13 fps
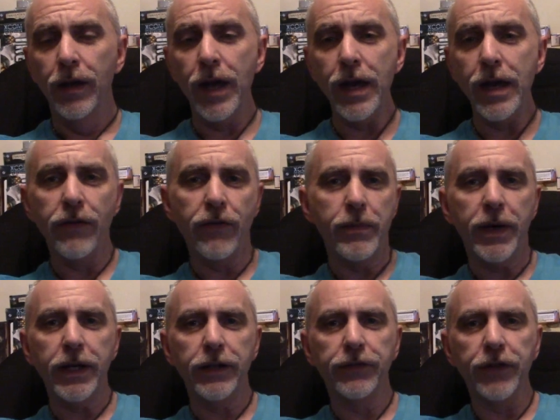
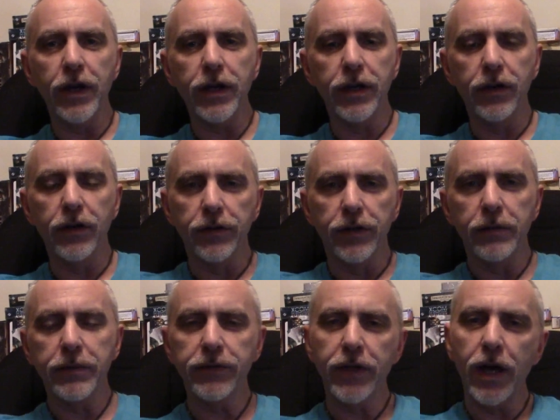everybody, it's Doug here,
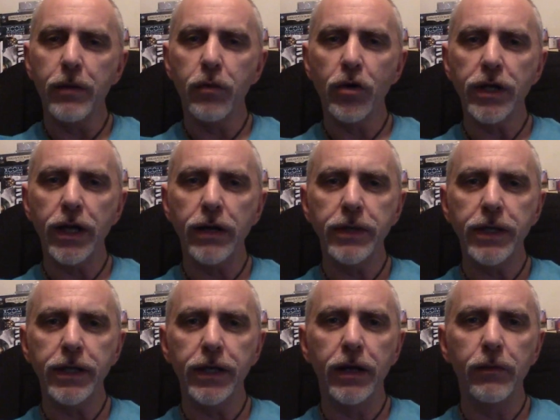Douglas the Guy, Board Game
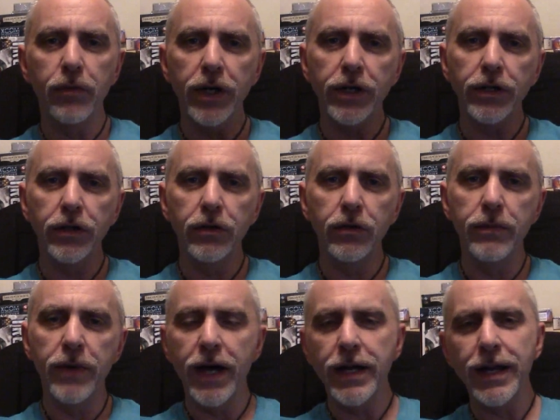Geek, and I'm bringing you
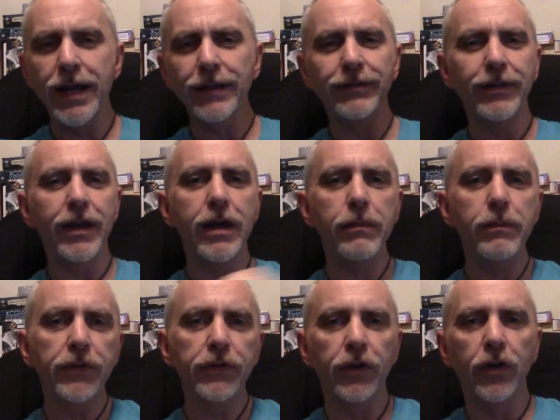my next
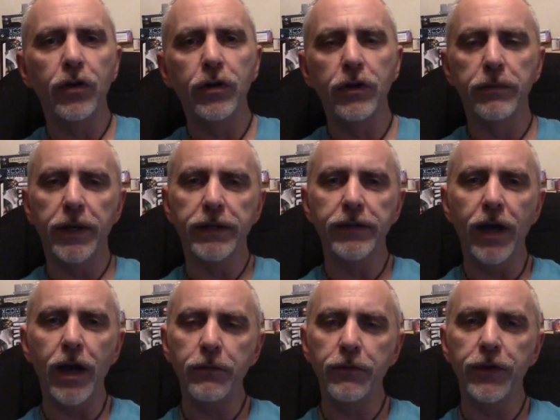episode of my
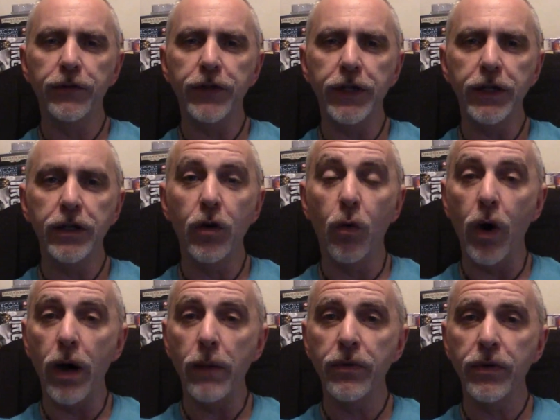top 50
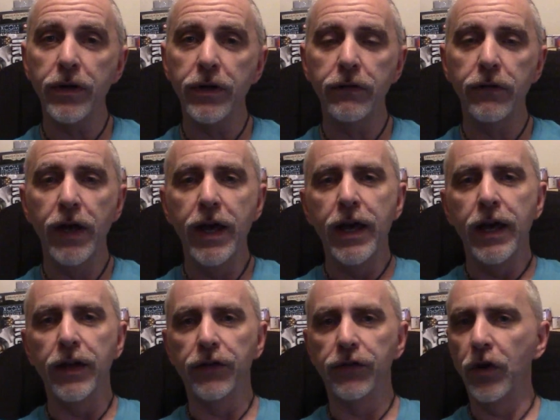cooperative
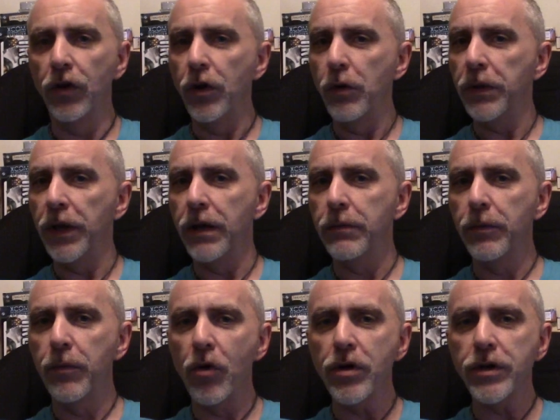and solo
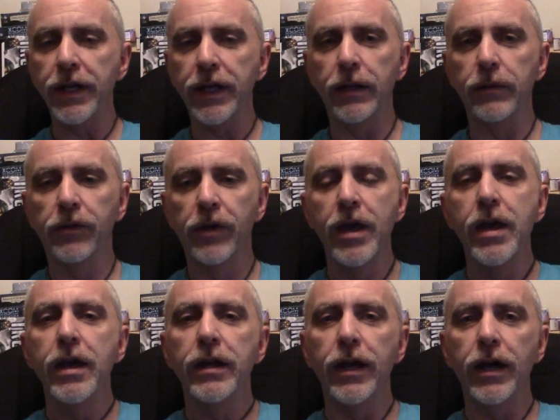playable board games.
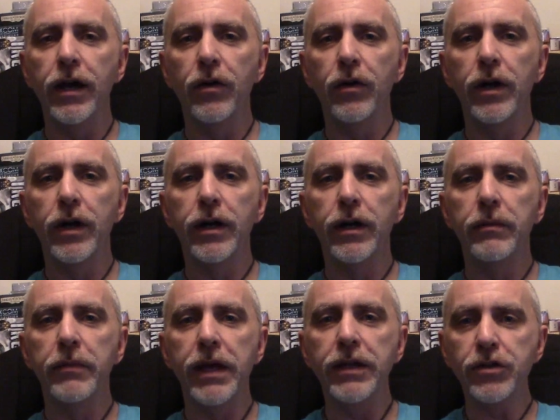
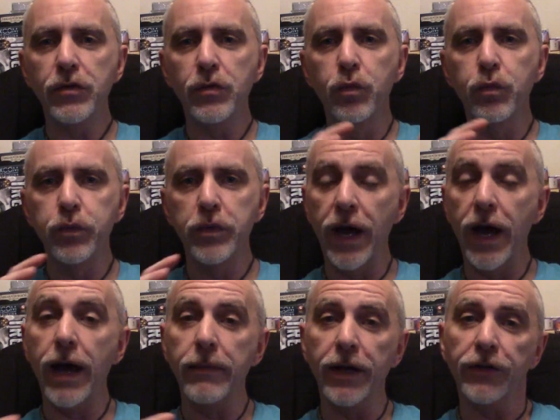Now, each
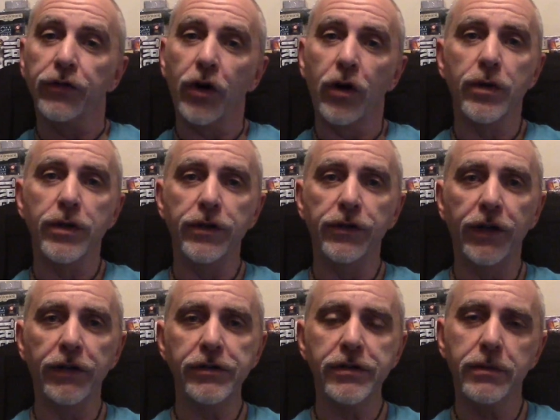time I start one of these
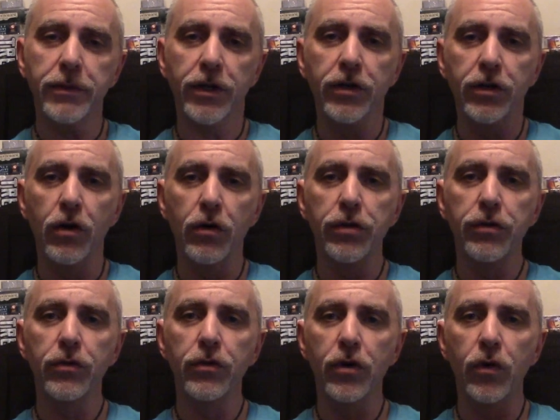sessions, I'm going to go
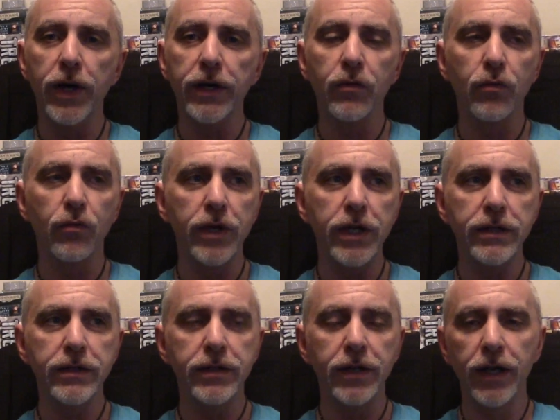through a quick
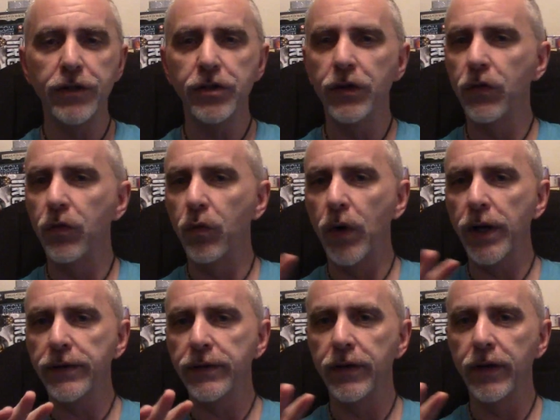retouch of
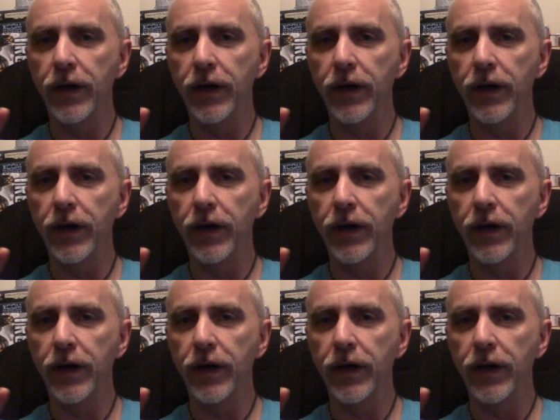what